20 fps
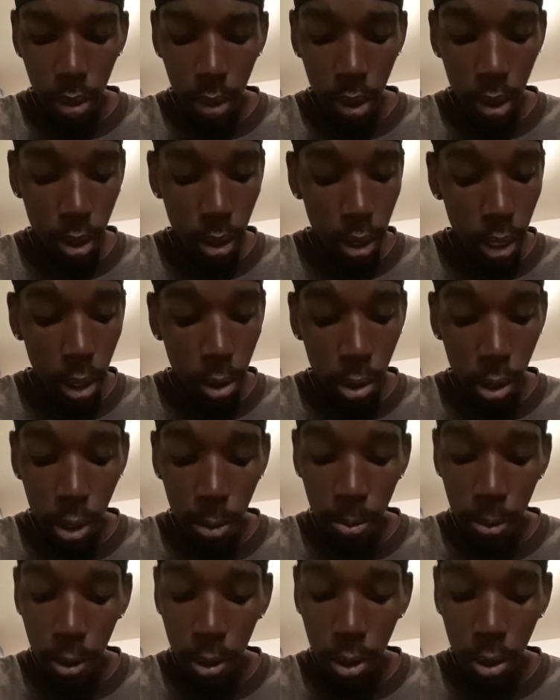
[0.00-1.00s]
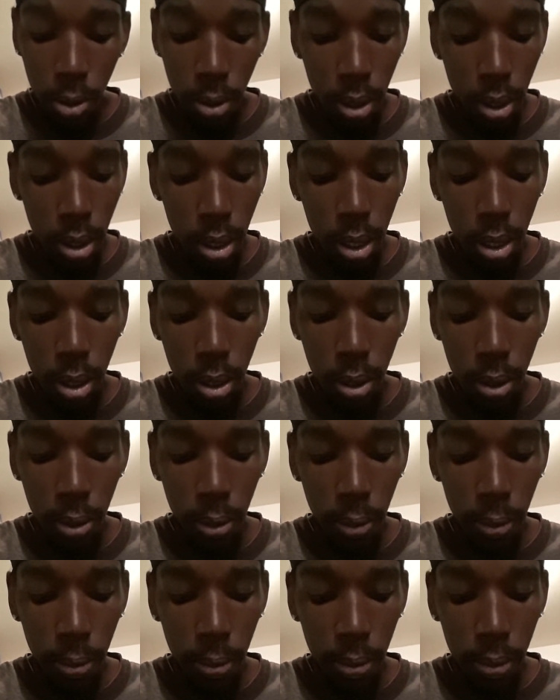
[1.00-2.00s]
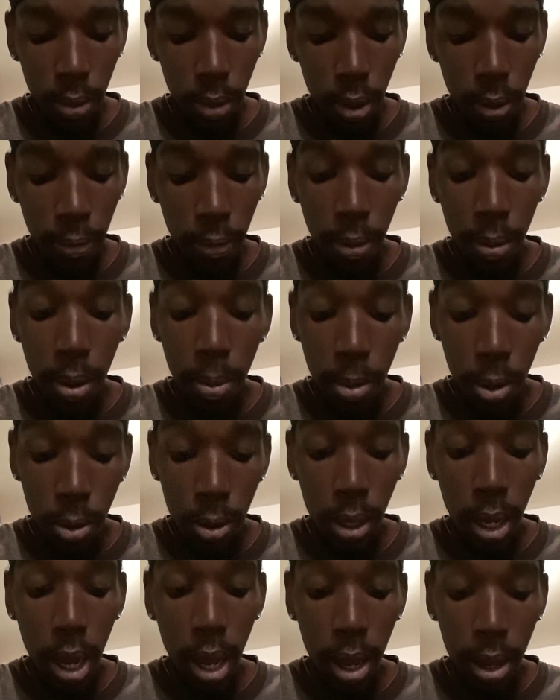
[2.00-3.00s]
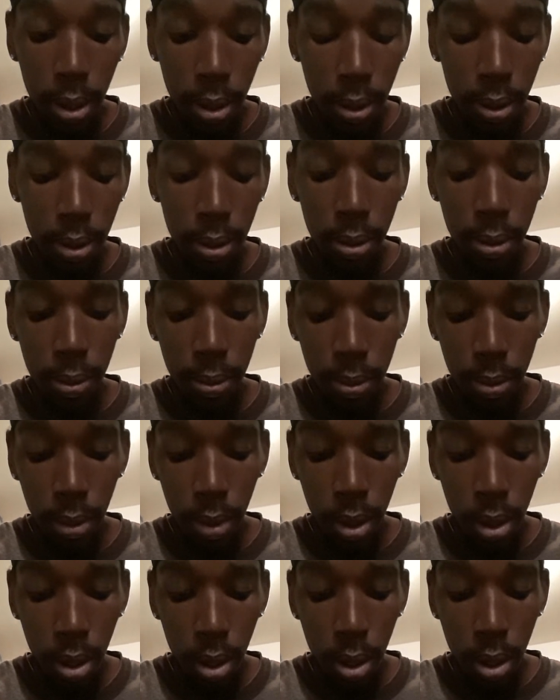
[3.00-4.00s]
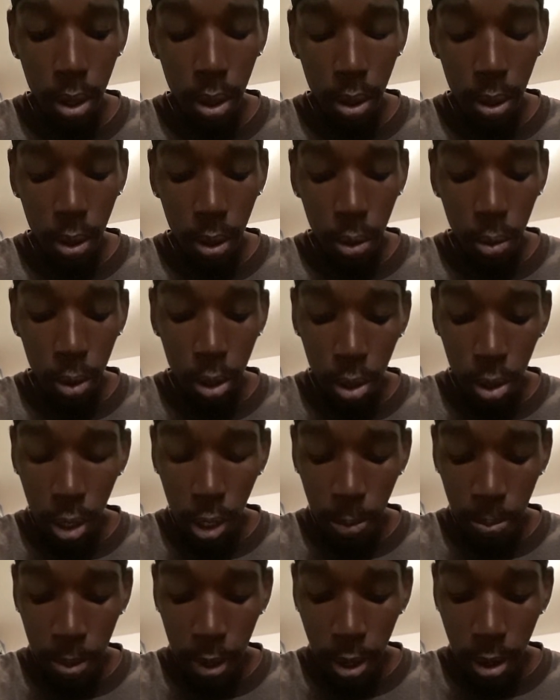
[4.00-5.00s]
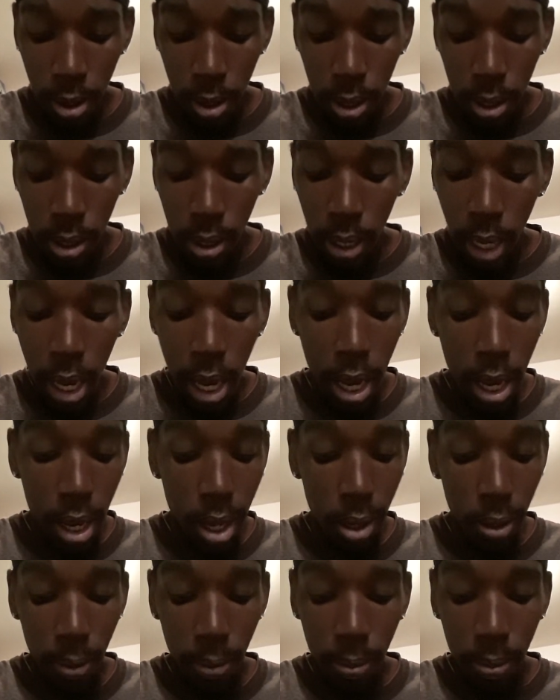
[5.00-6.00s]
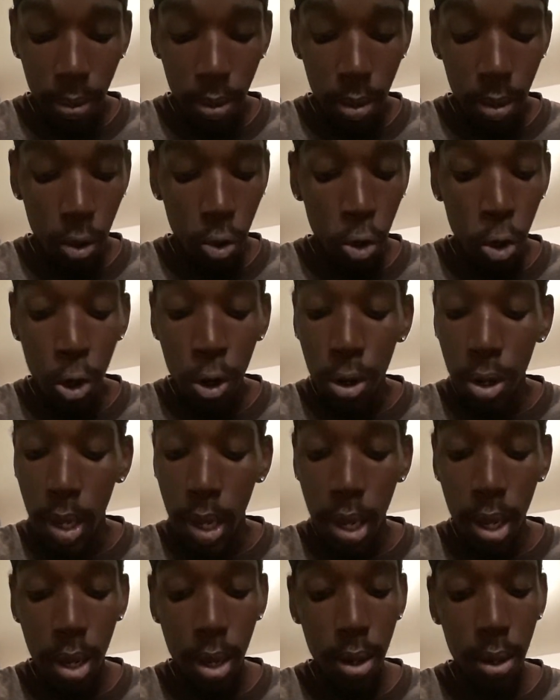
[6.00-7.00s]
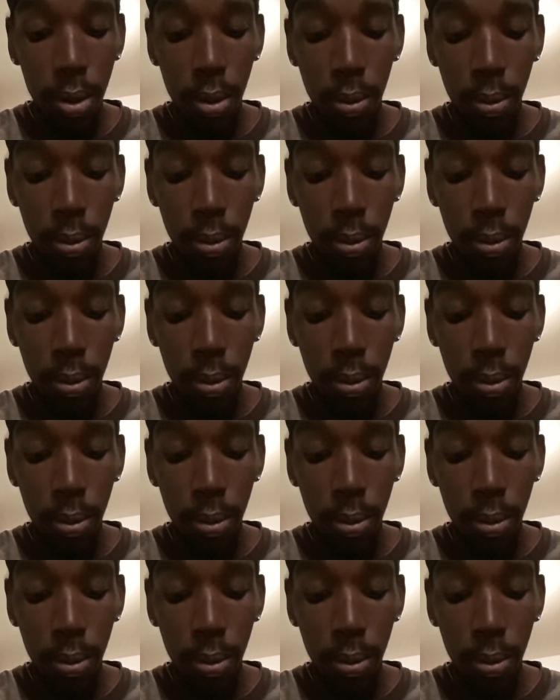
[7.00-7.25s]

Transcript: serious spiritual attention from the Most High. When your spirit is dead, you're dead.